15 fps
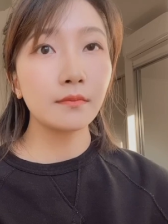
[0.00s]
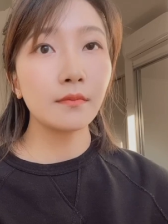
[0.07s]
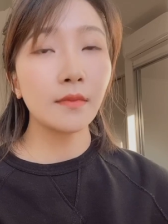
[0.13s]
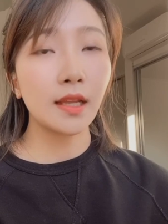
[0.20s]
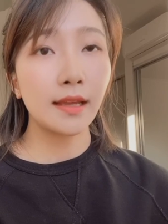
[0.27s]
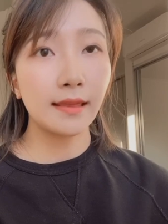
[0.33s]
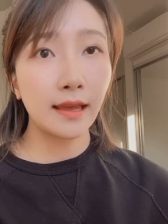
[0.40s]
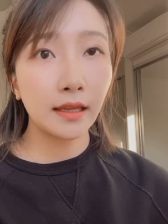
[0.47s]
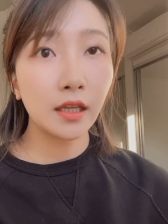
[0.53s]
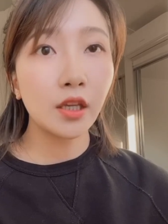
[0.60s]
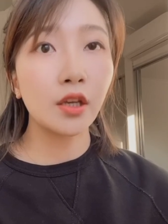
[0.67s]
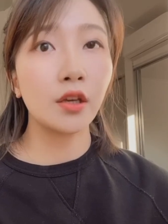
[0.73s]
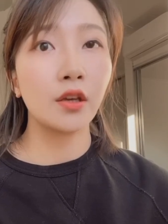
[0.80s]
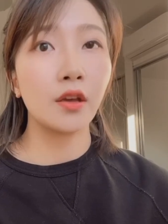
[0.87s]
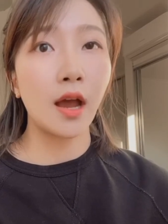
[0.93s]
Thank
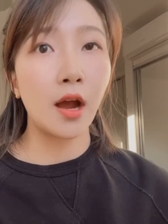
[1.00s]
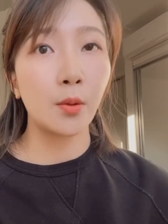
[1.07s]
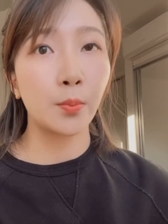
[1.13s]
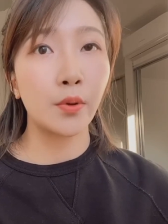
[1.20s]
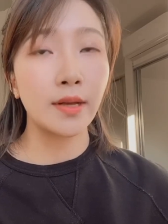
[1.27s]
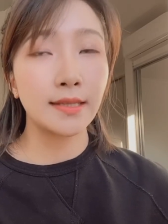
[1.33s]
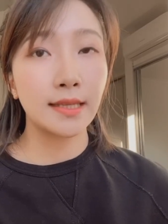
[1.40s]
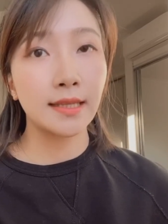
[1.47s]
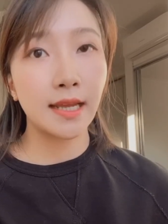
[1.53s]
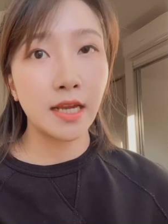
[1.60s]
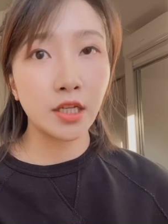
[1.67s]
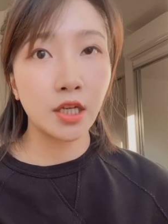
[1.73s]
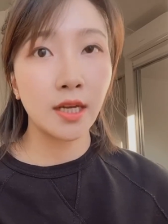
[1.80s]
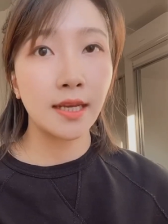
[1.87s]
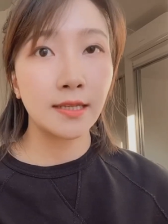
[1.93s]
you. Our
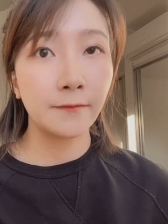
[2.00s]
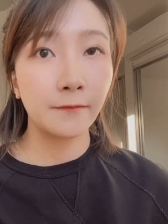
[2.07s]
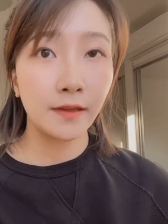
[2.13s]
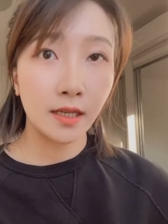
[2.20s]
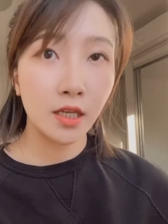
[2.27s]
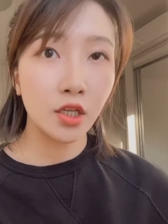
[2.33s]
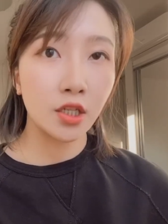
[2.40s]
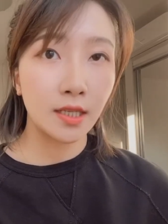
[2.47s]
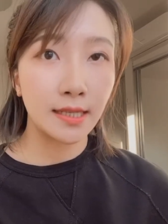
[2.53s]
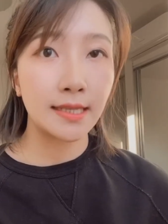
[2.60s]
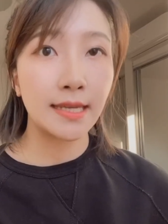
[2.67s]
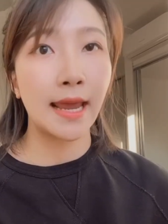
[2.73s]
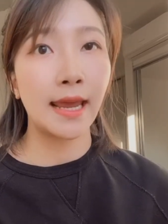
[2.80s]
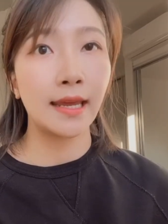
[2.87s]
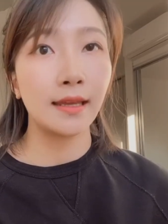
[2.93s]
presentation is finished
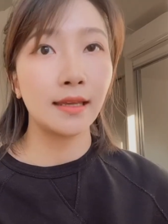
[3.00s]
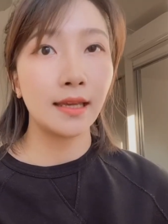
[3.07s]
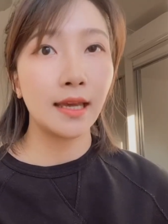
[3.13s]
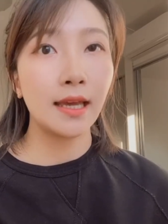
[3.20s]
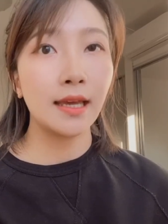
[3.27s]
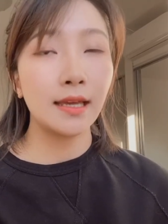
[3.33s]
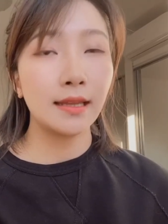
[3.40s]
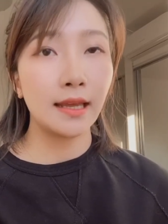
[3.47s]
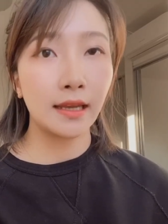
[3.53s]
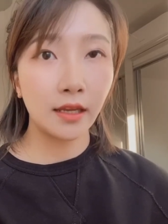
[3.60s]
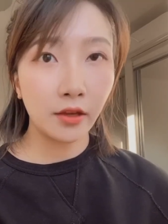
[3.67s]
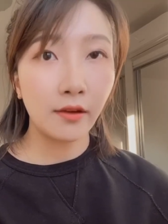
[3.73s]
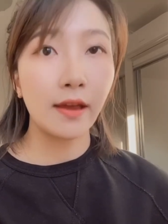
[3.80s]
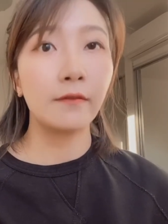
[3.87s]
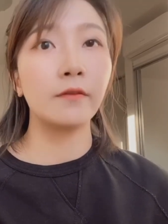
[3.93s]
today. Thank
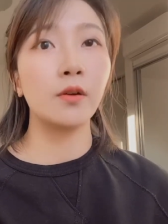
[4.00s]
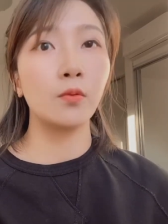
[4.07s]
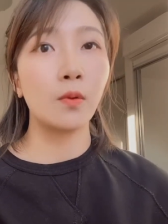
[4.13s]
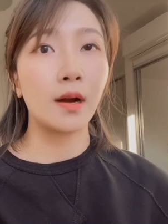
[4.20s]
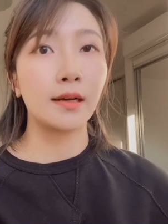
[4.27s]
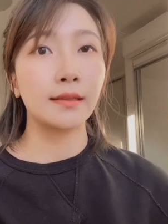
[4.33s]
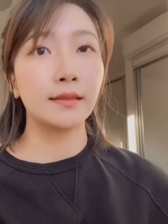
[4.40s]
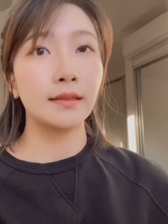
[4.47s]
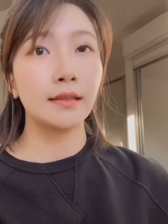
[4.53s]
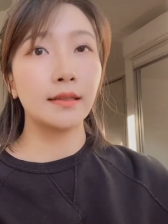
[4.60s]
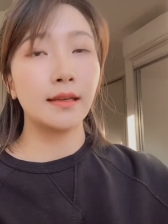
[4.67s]
you, everyone.